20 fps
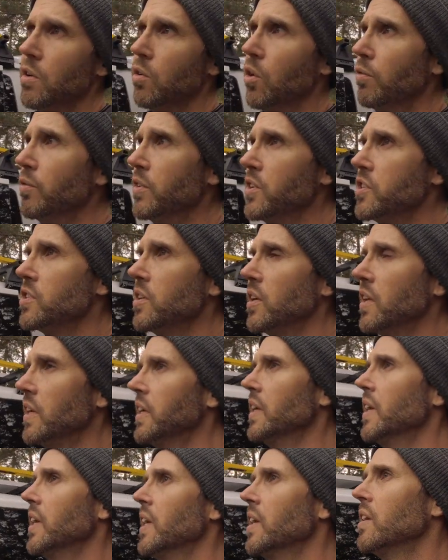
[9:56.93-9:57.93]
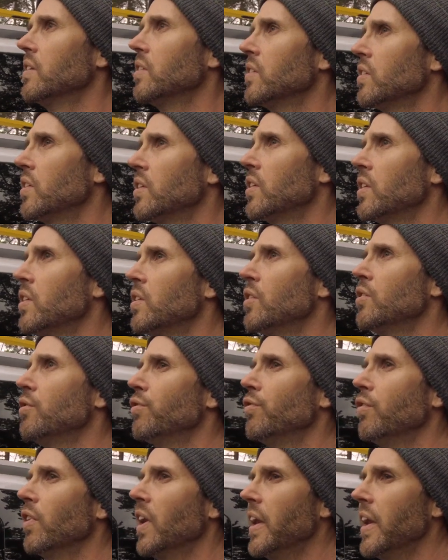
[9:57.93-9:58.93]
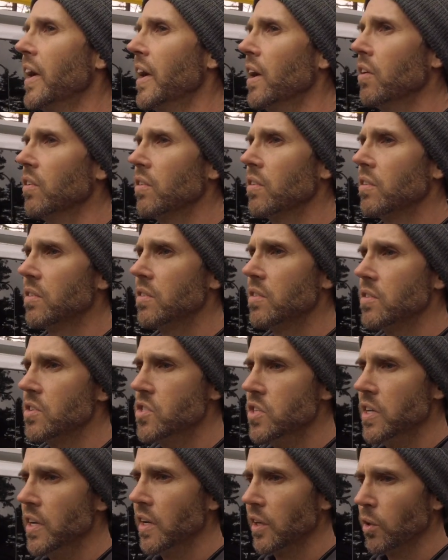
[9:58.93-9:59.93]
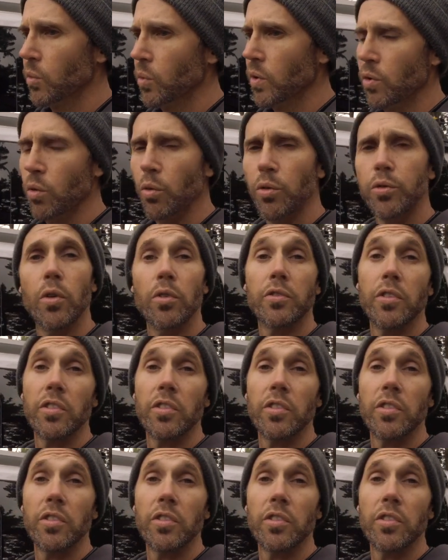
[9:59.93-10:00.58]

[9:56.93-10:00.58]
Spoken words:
obviously flat out dealing with all sorts of